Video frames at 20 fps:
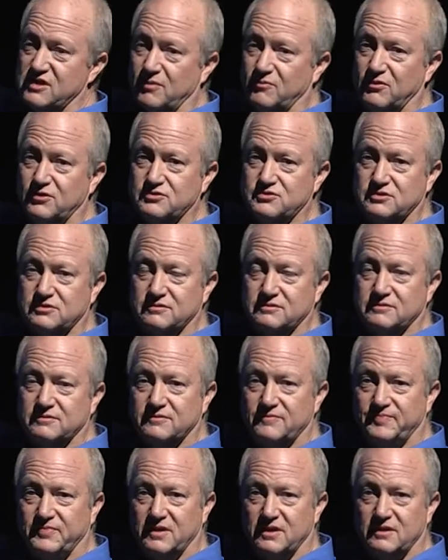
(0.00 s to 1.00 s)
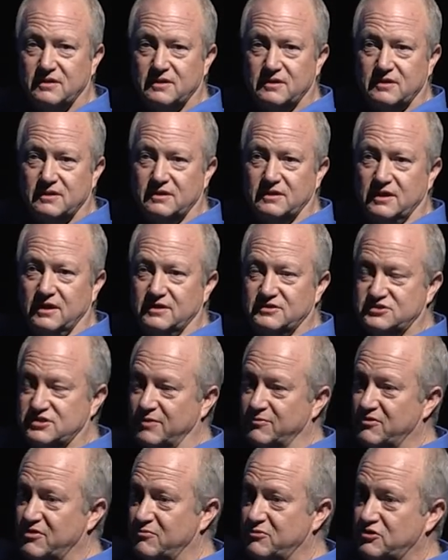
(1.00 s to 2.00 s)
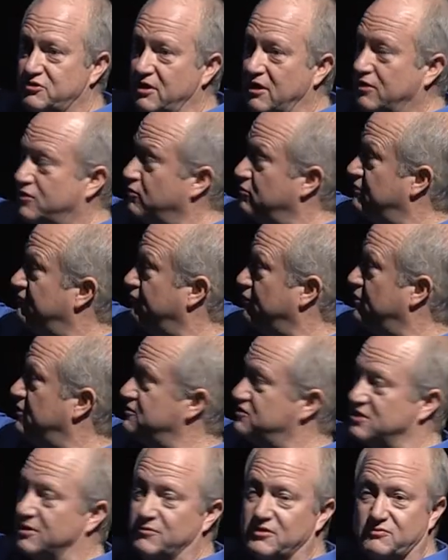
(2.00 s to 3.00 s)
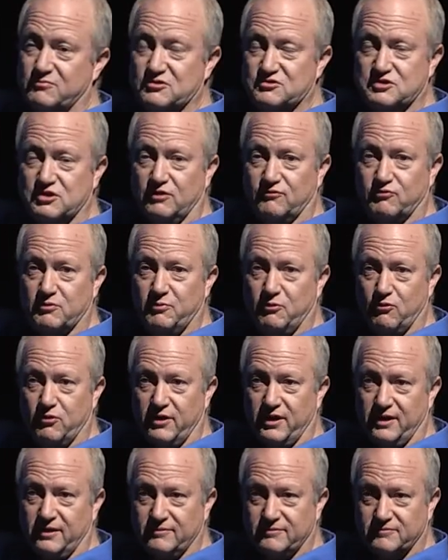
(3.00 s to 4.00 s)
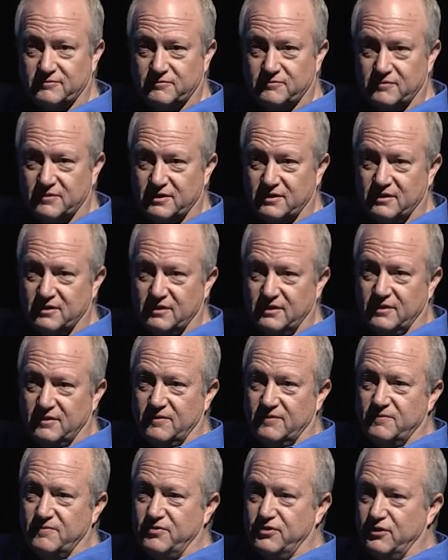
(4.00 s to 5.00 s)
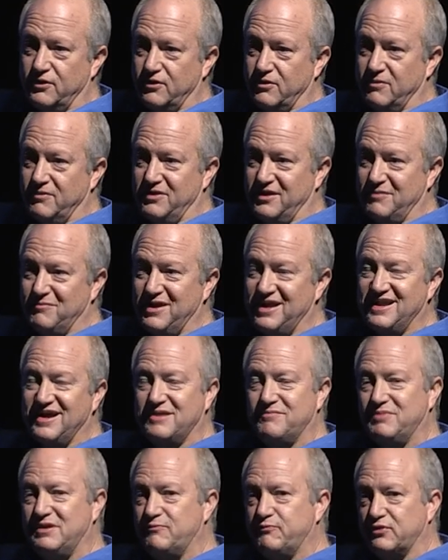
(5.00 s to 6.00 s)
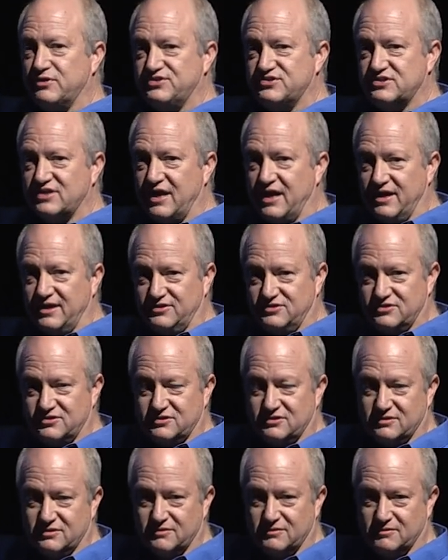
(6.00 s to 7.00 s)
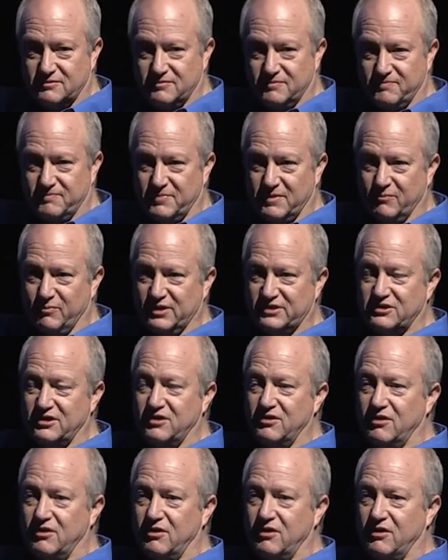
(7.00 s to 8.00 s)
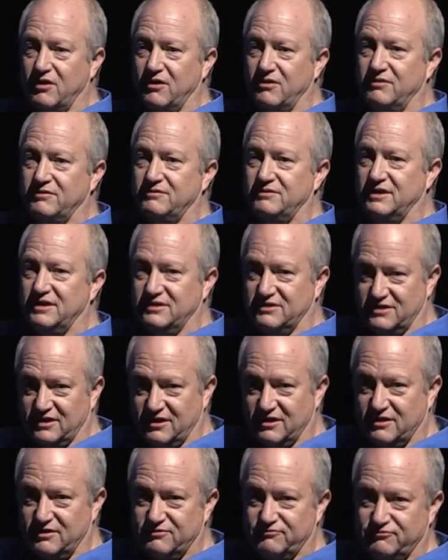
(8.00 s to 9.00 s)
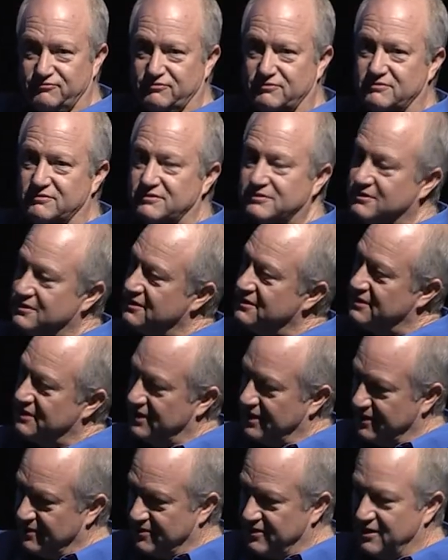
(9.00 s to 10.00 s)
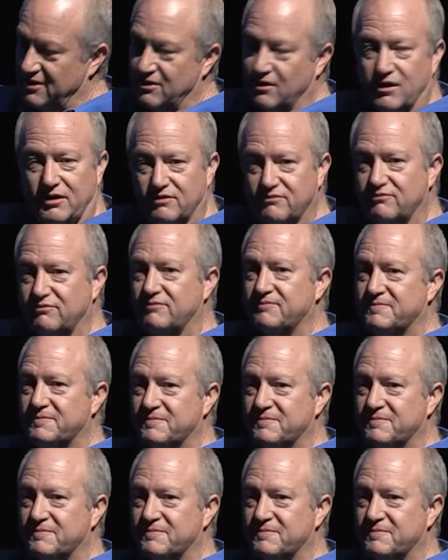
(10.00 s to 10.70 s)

numbers, uh, some of them are doctor referred, some of them are self reporting. They're, they may not be precise, but they are indicative and they are